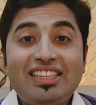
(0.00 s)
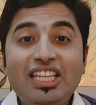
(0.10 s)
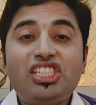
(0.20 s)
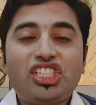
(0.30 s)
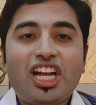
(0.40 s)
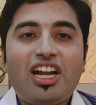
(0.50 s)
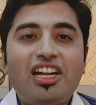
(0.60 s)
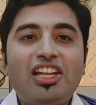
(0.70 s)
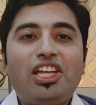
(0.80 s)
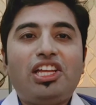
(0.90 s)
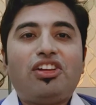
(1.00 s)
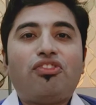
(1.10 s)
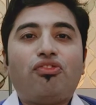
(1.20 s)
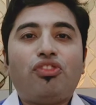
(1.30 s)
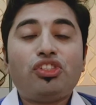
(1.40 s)
This chart
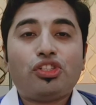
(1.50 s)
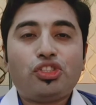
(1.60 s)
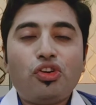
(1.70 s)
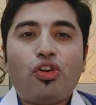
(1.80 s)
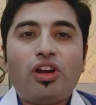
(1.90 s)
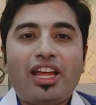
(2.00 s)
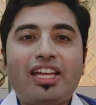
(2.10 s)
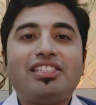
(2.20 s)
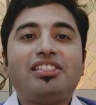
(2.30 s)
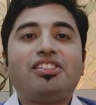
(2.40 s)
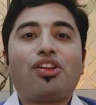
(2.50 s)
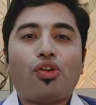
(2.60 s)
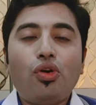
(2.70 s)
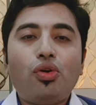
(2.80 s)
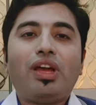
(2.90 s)
is also called as the
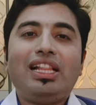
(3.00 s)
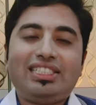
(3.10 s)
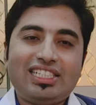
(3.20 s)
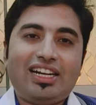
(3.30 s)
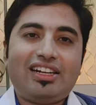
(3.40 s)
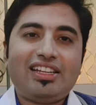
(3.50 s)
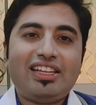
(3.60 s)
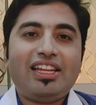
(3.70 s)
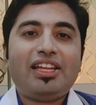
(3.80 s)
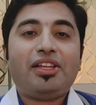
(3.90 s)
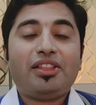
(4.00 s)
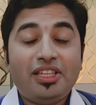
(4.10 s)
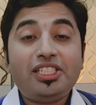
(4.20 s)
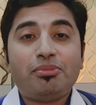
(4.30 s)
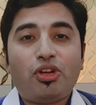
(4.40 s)
road to health chart.
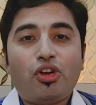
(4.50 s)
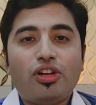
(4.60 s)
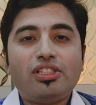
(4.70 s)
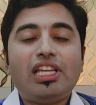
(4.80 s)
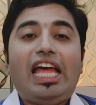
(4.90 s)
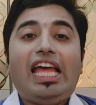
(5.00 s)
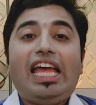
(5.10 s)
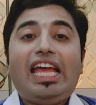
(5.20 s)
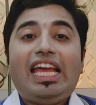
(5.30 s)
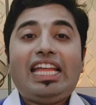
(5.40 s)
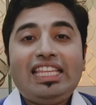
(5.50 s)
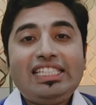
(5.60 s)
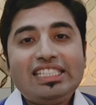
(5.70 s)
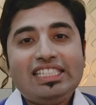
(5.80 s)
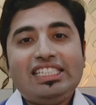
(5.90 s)
This is because
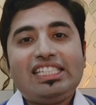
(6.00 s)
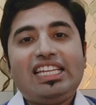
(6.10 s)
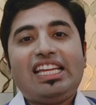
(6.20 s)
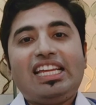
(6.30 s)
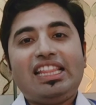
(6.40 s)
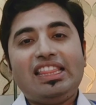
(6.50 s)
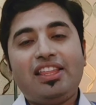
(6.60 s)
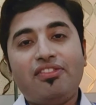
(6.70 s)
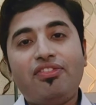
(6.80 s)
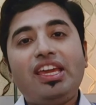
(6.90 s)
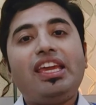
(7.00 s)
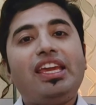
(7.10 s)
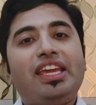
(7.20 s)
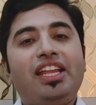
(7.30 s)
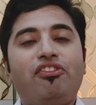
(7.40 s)
this is the
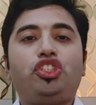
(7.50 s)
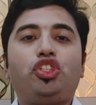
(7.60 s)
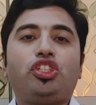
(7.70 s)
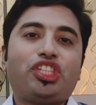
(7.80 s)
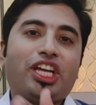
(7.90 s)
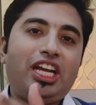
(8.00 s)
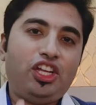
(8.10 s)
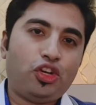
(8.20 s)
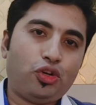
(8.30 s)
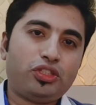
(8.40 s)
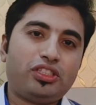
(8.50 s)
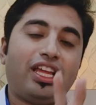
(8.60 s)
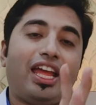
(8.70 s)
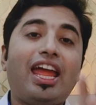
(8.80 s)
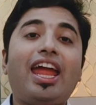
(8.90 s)
way in which your child grows,
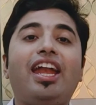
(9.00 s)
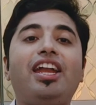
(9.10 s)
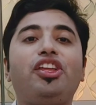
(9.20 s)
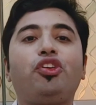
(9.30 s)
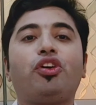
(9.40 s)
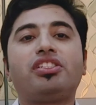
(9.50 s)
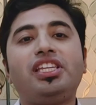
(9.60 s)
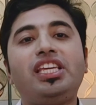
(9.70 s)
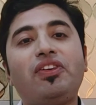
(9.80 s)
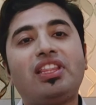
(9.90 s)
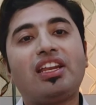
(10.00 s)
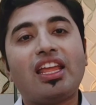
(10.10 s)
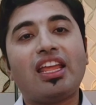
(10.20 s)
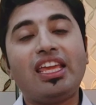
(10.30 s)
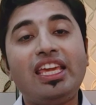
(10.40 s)
and you are seeing
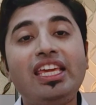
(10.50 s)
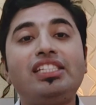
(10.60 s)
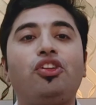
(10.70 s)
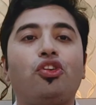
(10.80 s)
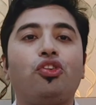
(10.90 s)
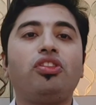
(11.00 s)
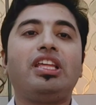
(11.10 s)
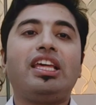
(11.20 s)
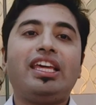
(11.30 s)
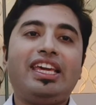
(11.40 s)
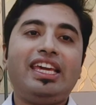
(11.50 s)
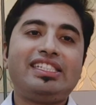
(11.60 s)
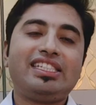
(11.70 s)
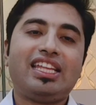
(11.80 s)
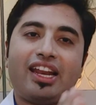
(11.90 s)
whether his growth is
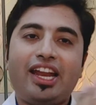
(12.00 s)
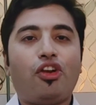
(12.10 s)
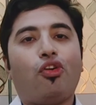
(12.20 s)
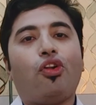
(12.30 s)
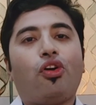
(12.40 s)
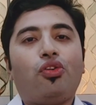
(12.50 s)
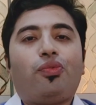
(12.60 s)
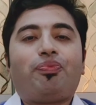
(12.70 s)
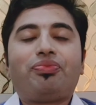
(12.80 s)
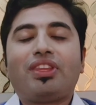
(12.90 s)
in the right road or no.